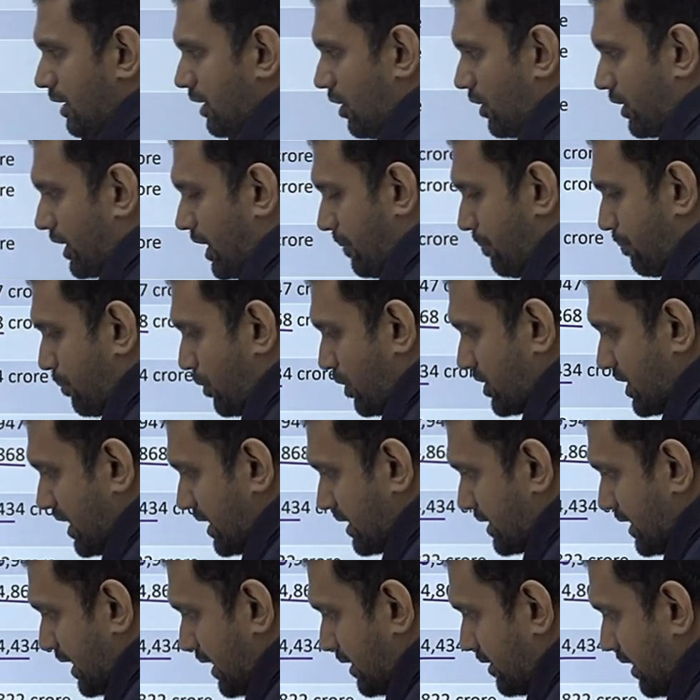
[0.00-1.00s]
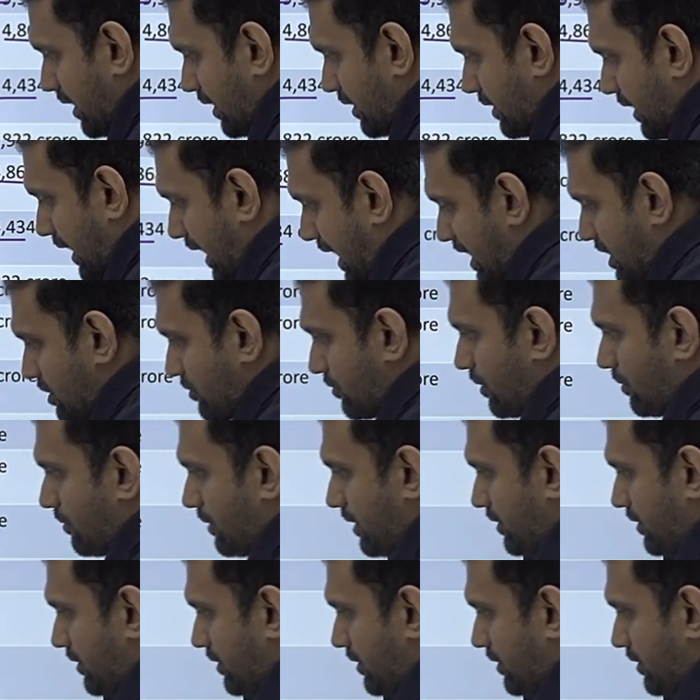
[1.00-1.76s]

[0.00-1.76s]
Okay, projected the grants from